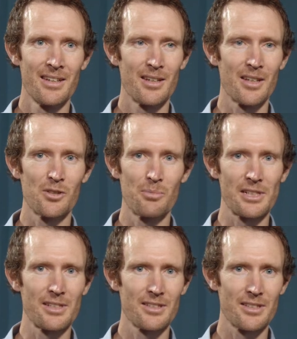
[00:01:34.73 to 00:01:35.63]

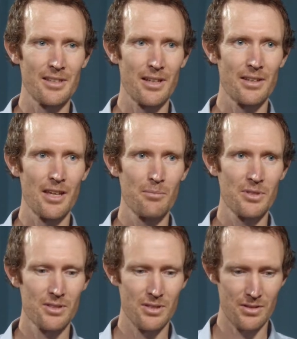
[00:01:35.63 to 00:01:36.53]
experience just like the campus
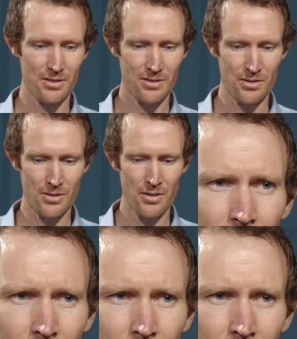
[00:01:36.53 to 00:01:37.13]
students do.